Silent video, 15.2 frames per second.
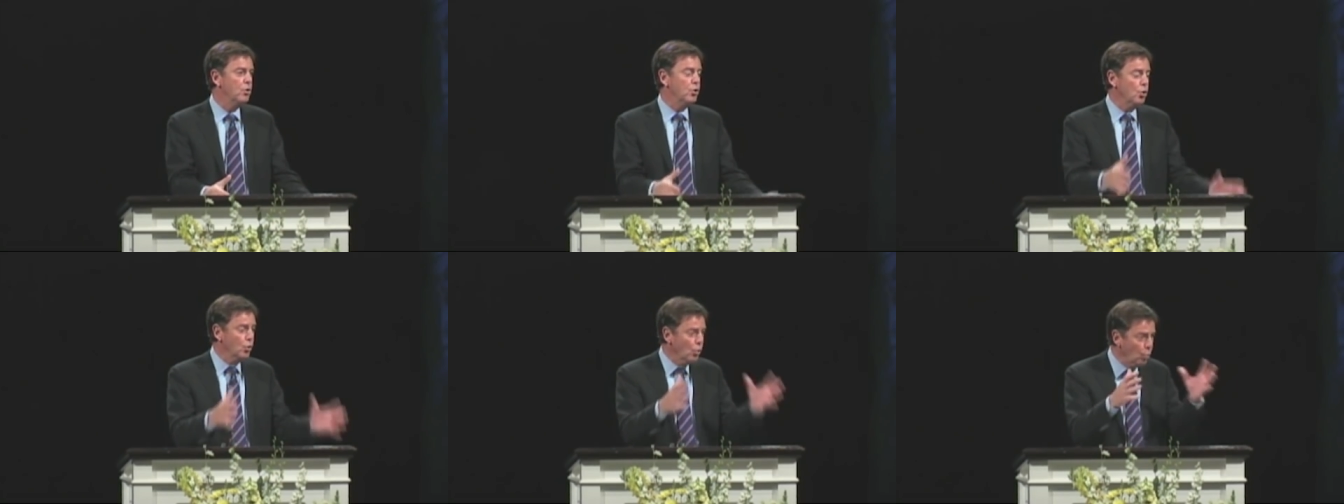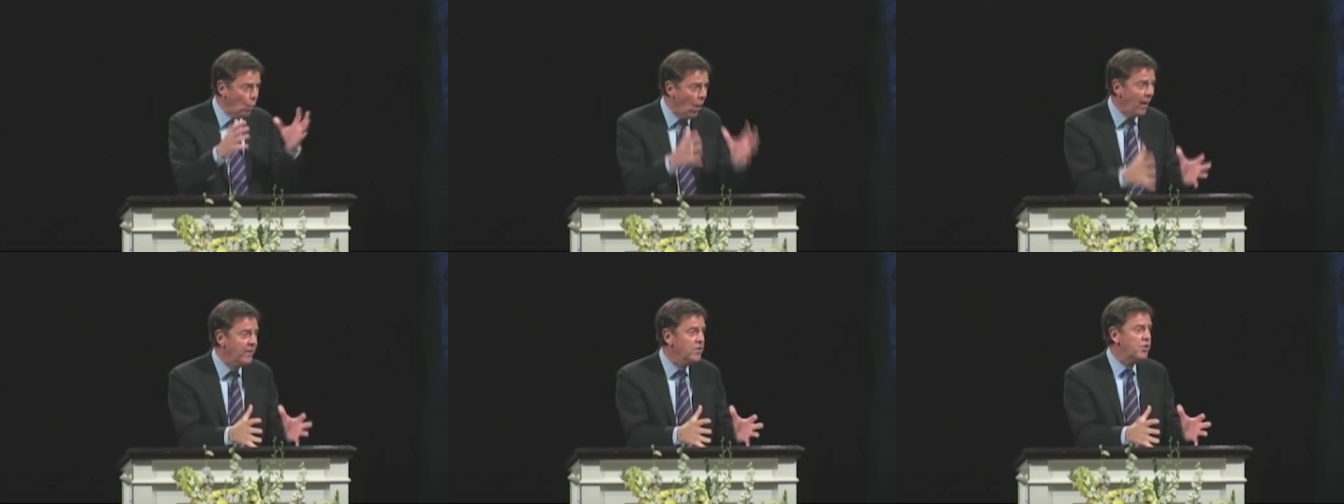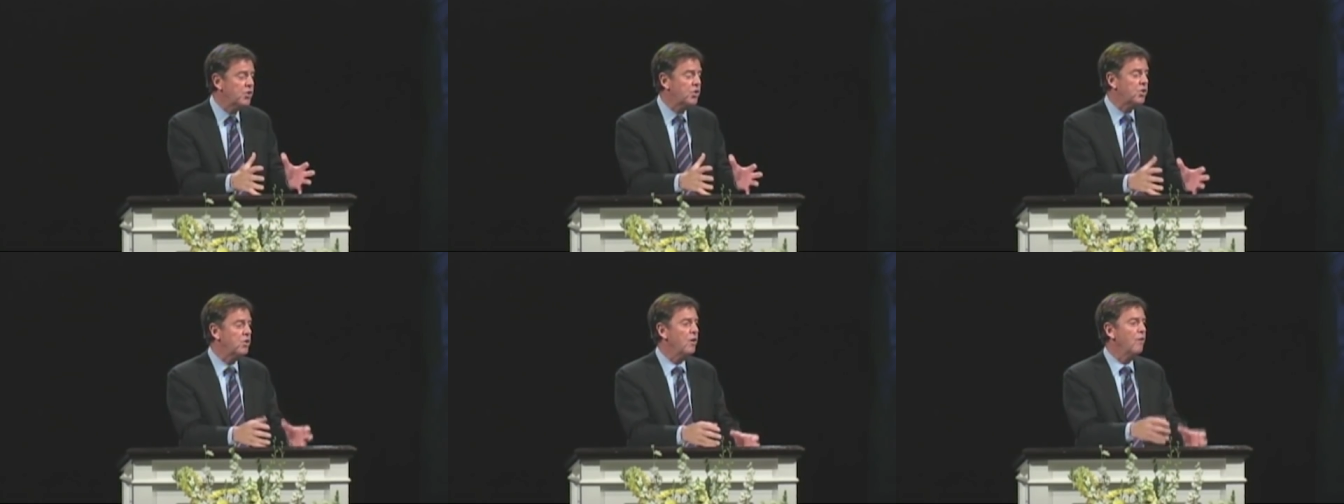to the
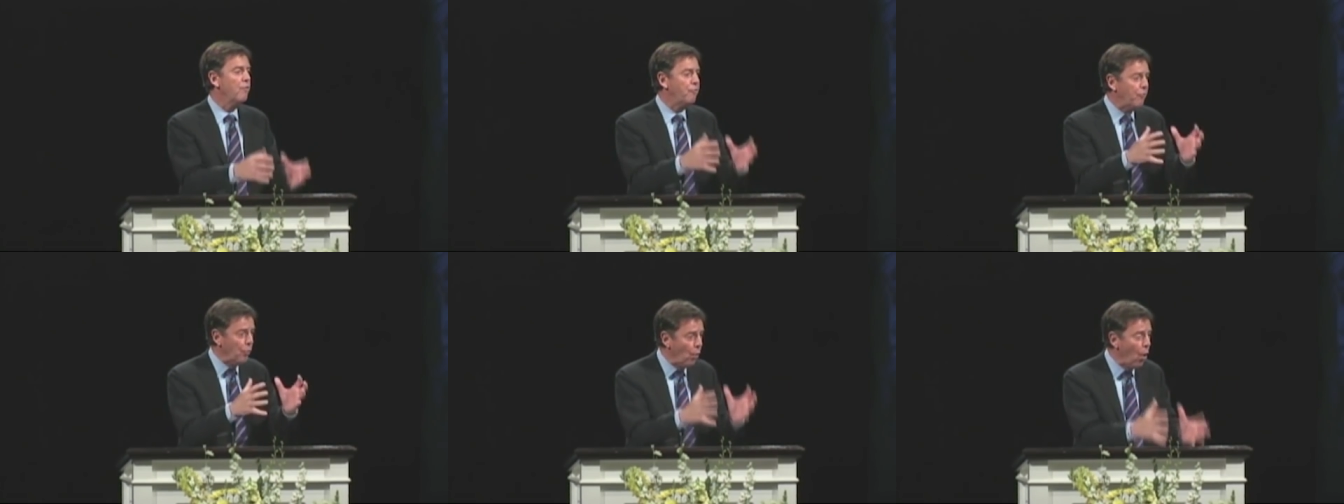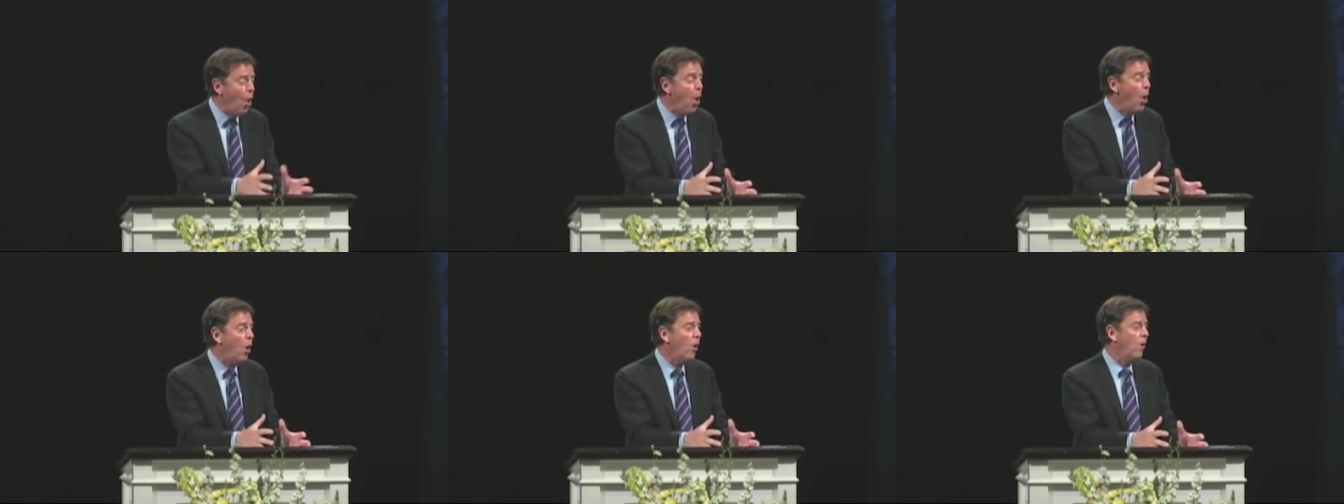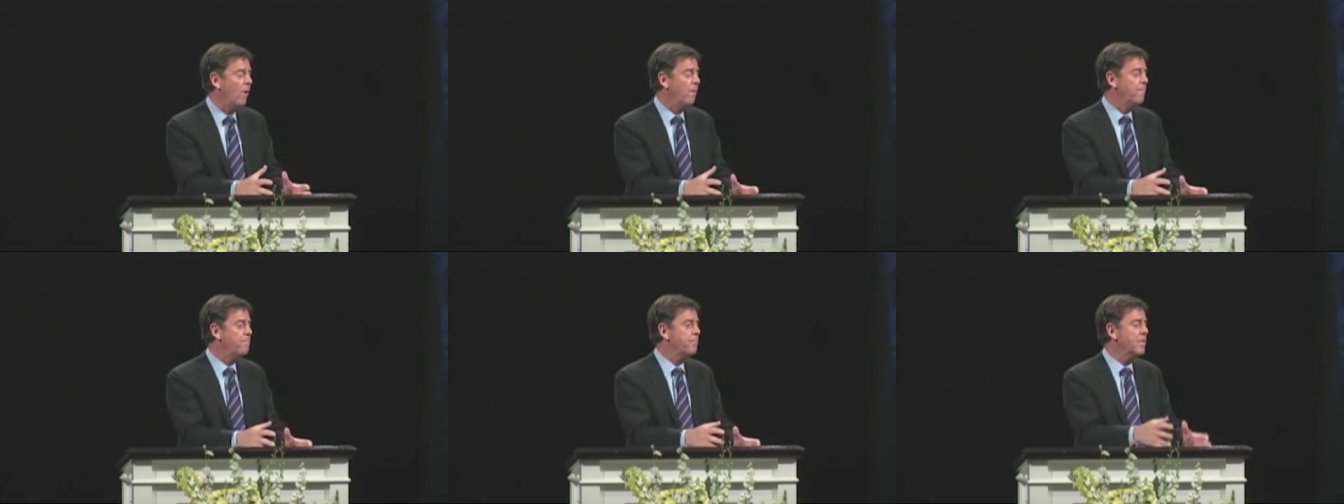once for
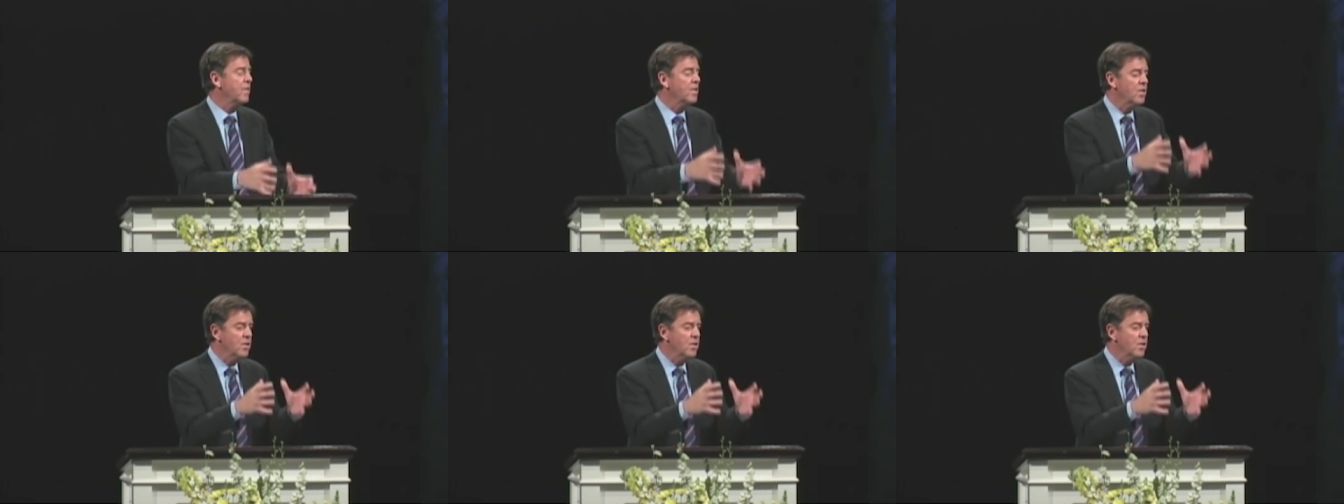all